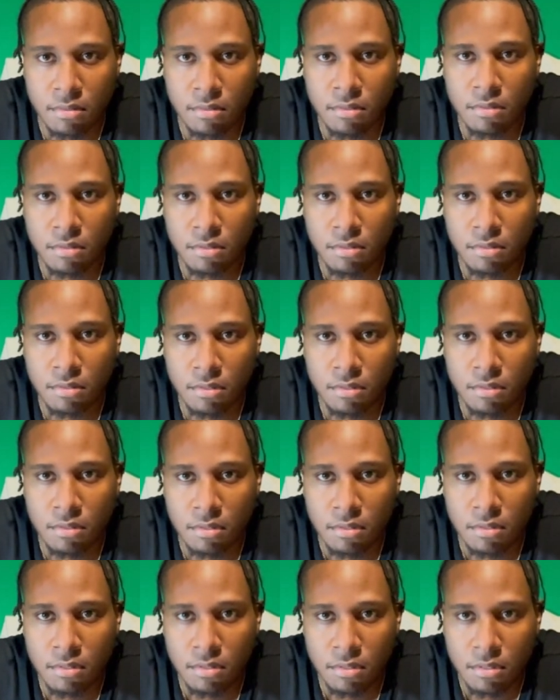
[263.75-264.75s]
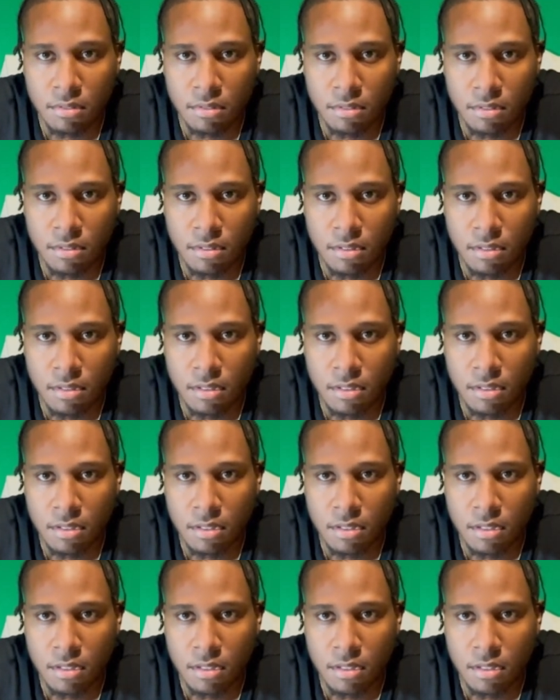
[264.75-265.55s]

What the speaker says: No one is speaking in this clip.